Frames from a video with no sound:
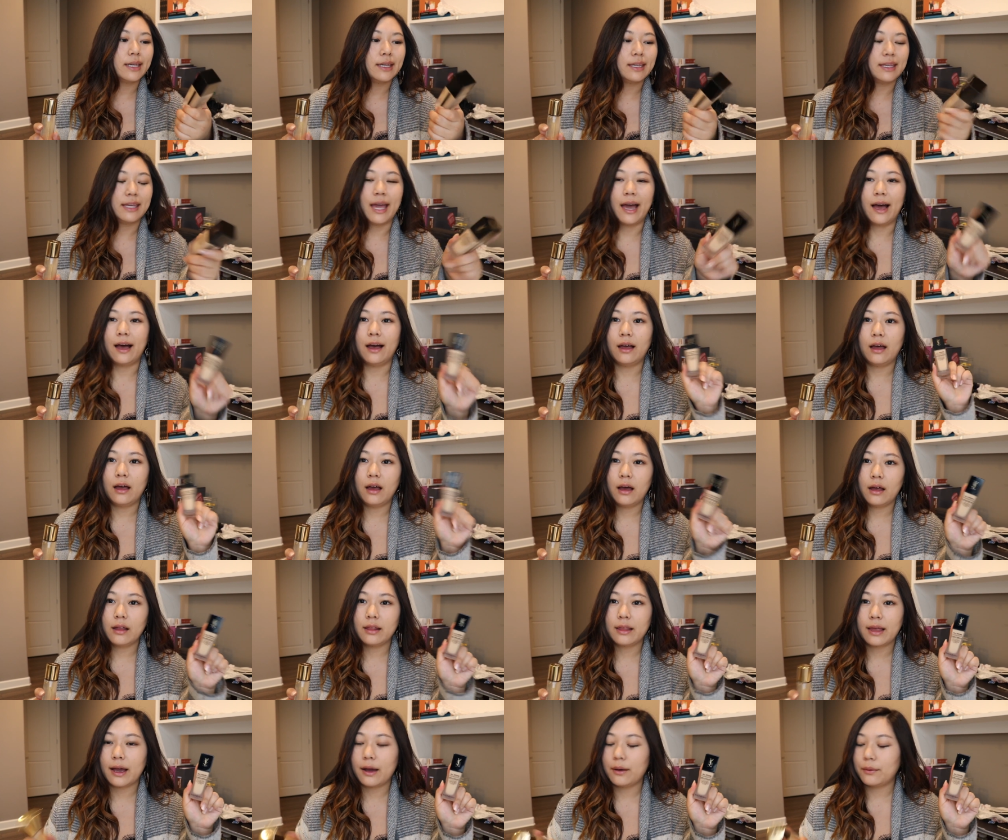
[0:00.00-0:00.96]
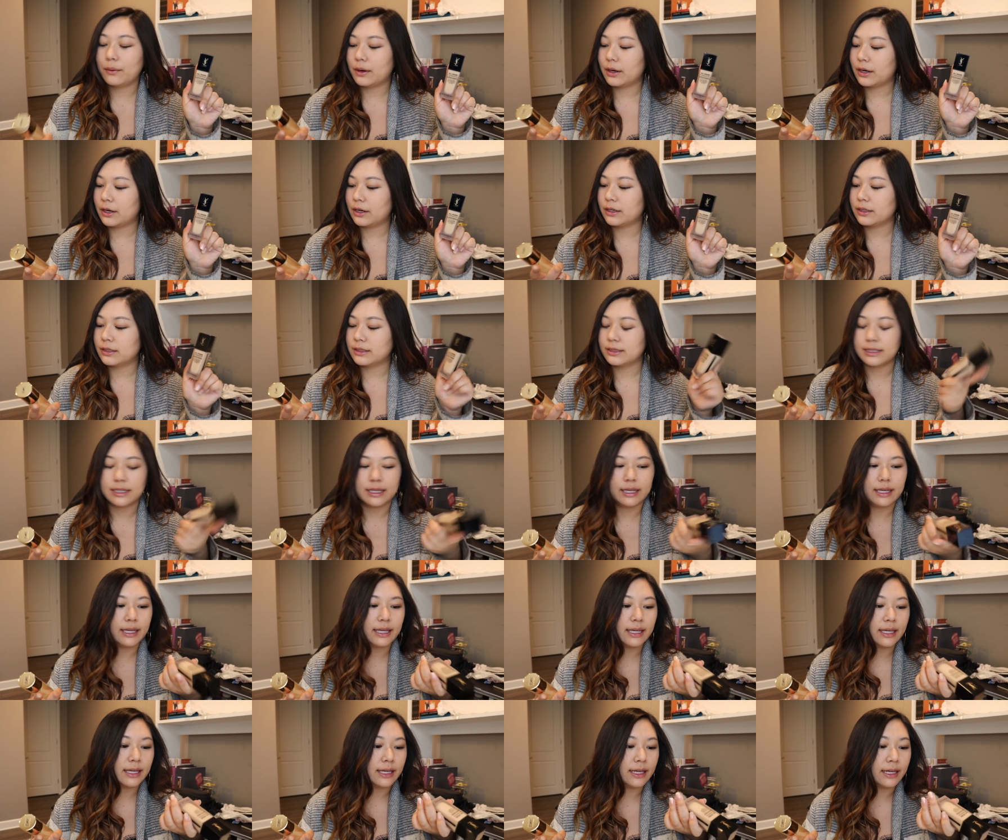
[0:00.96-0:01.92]
yeah, all hours
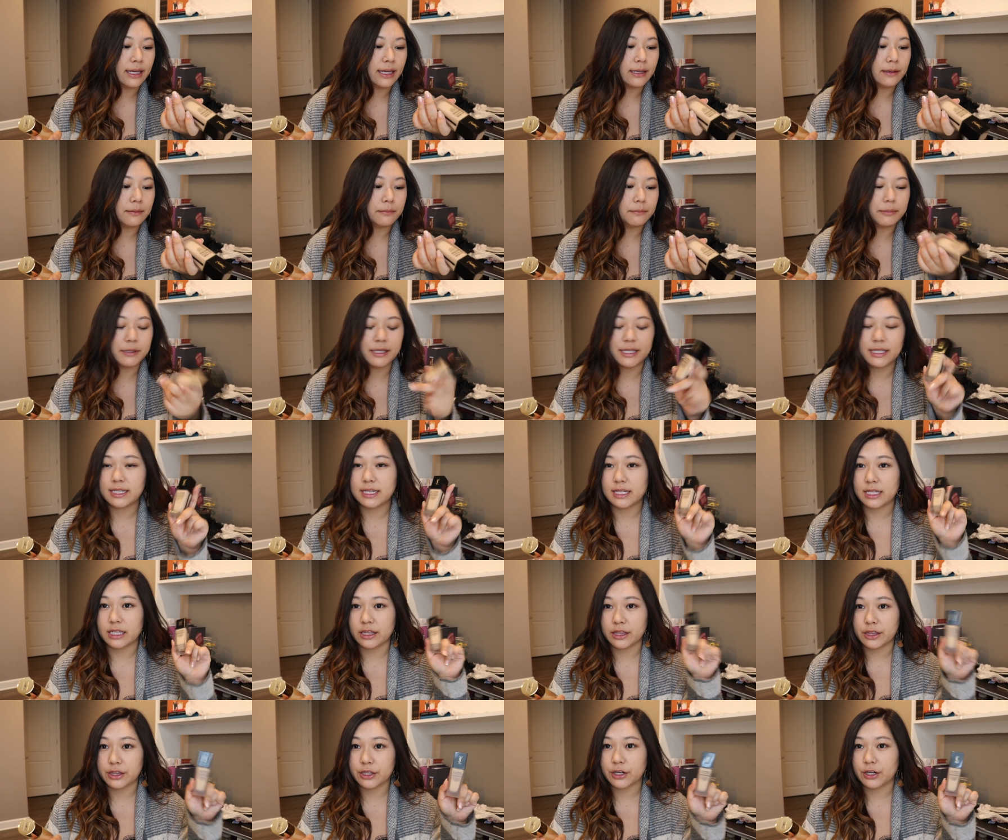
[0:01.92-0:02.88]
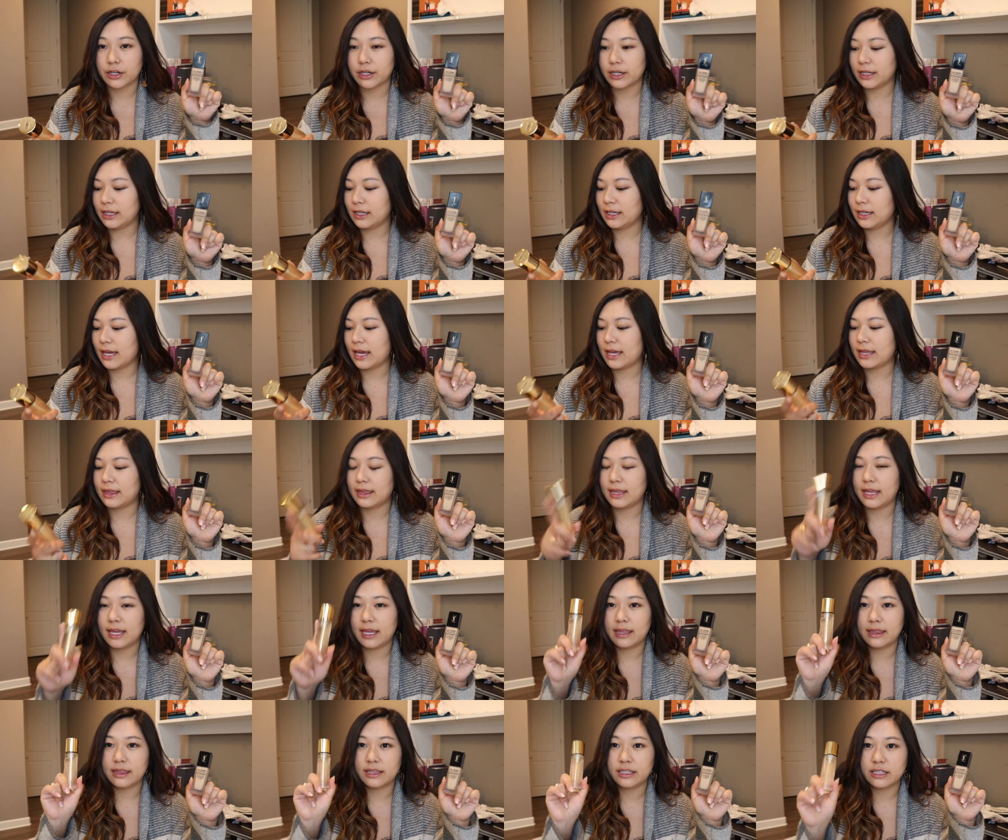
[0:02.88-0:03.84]
in BD30 and
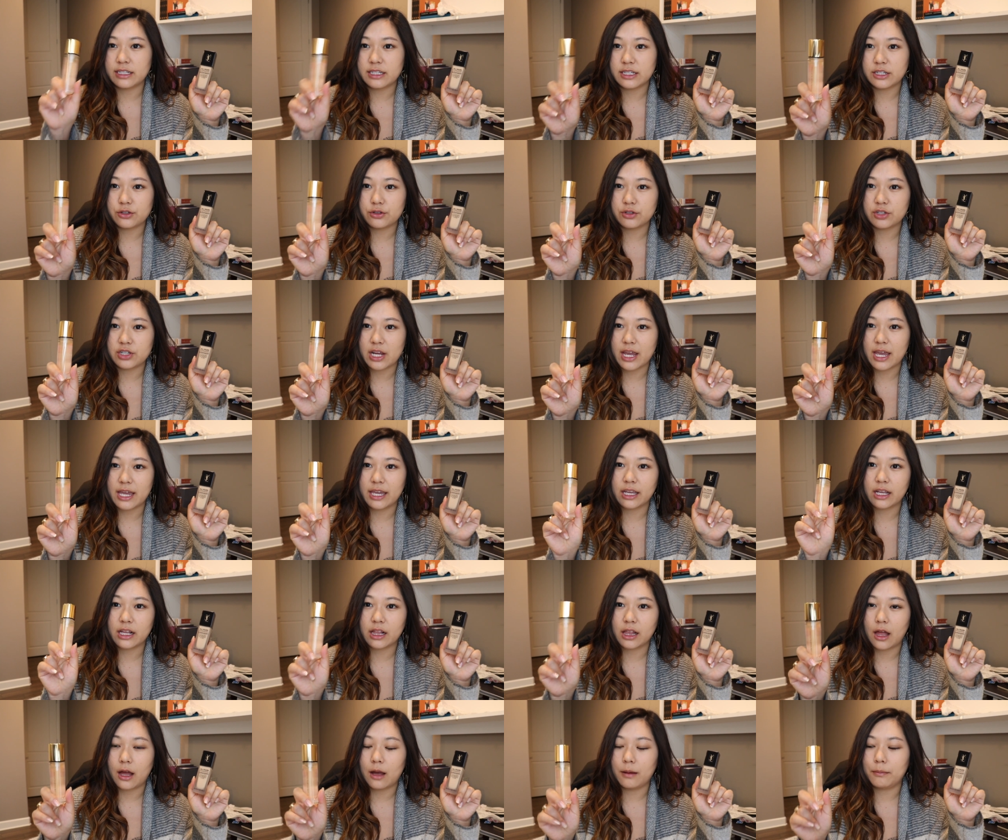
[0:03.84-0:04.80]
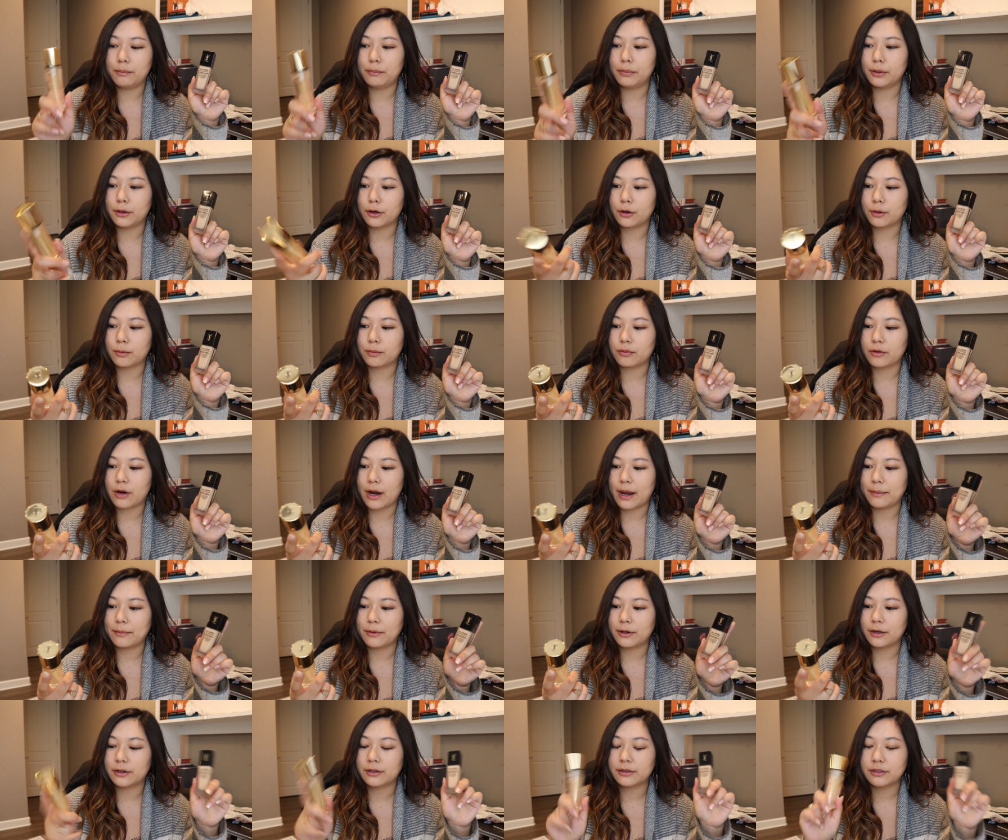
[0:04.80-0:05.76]
then the Touche Eclat Blur
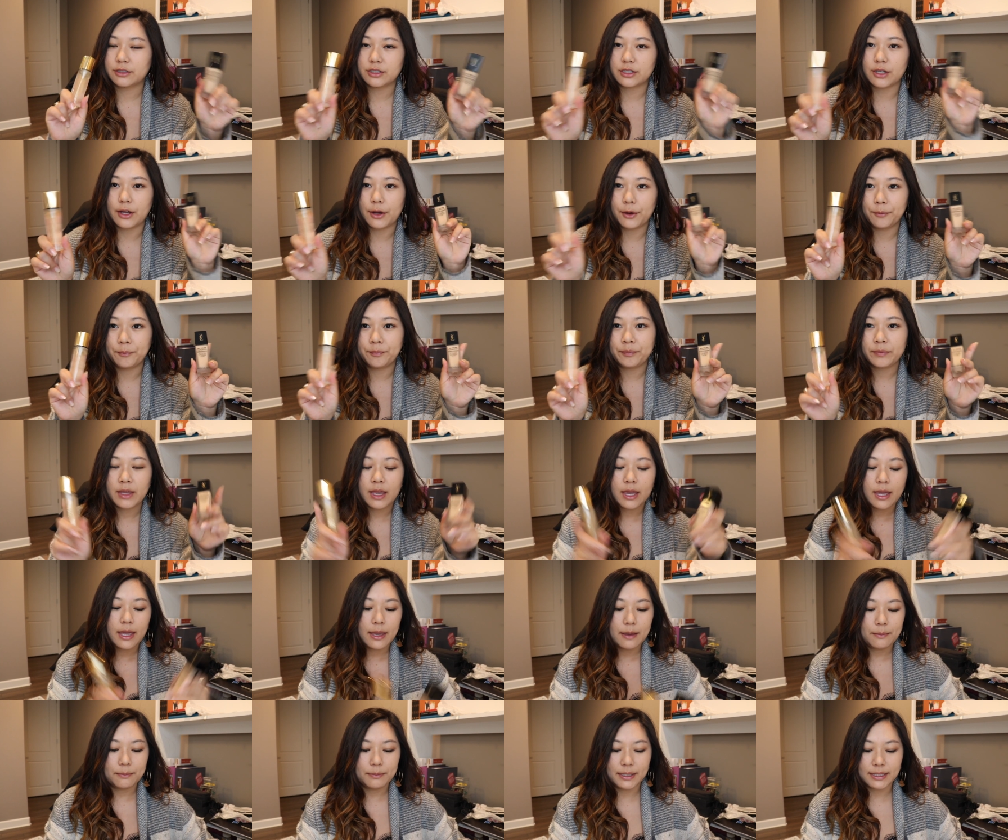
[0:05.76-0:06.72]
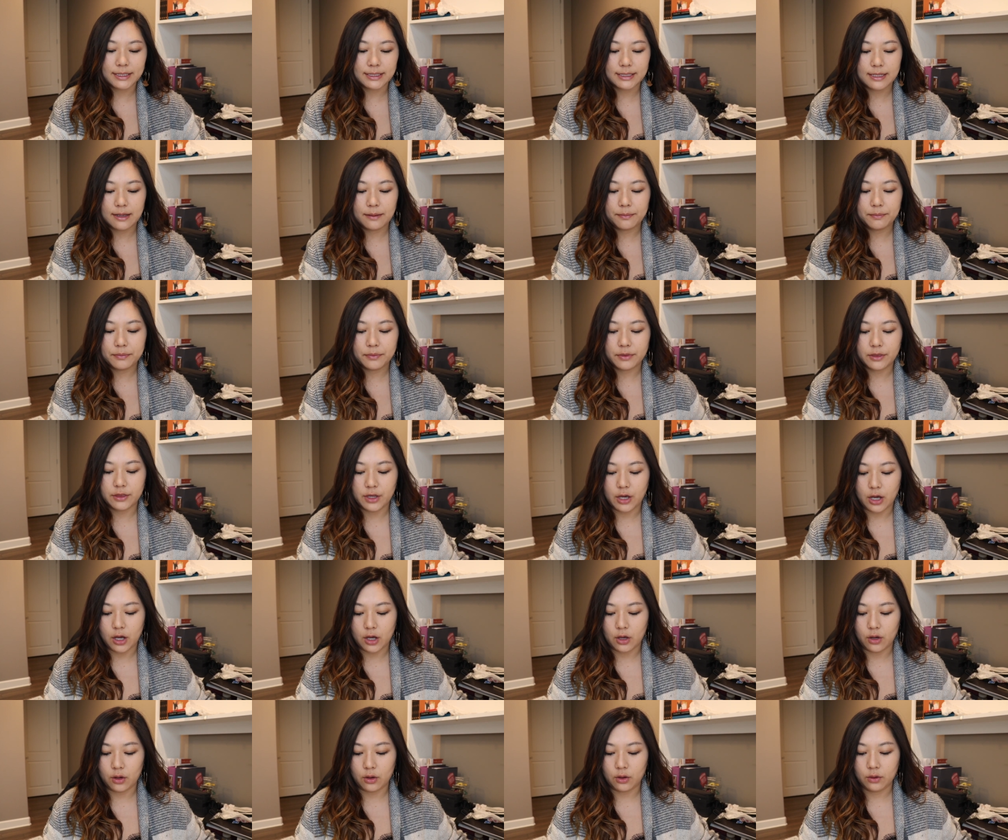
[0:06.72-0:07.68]
Primer. So picked up
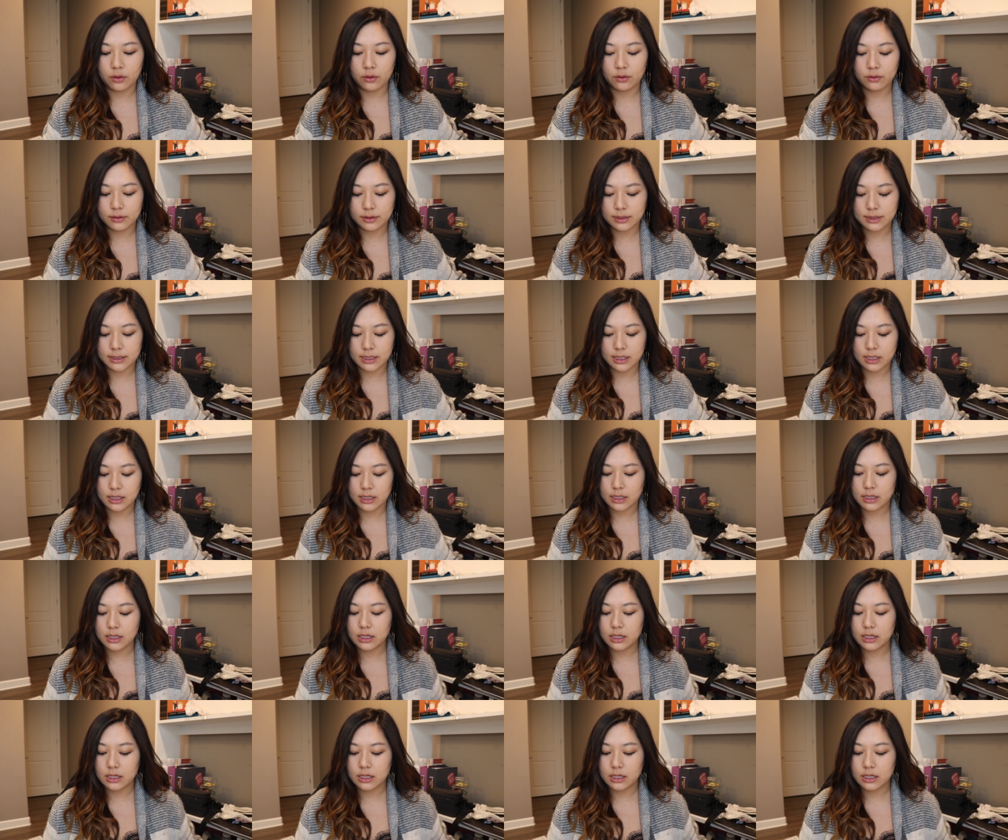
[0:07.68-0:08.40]
those.